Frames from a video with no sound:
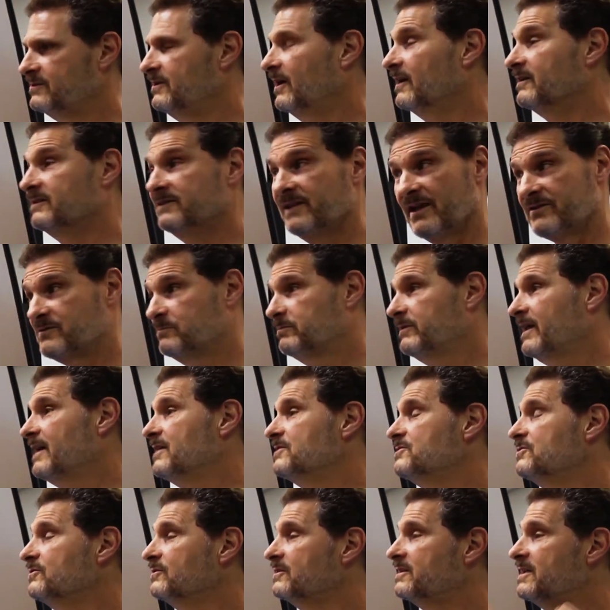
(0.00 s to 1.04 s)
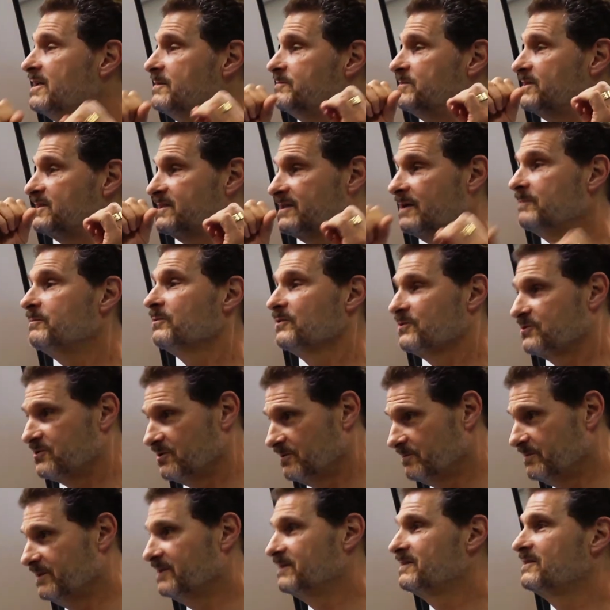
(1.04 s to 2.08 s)
another platitude, keep it simple,
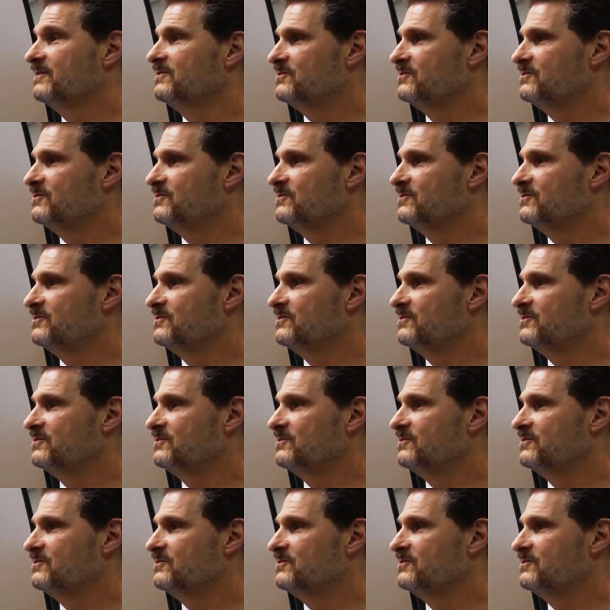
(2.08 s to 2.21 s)
stupid.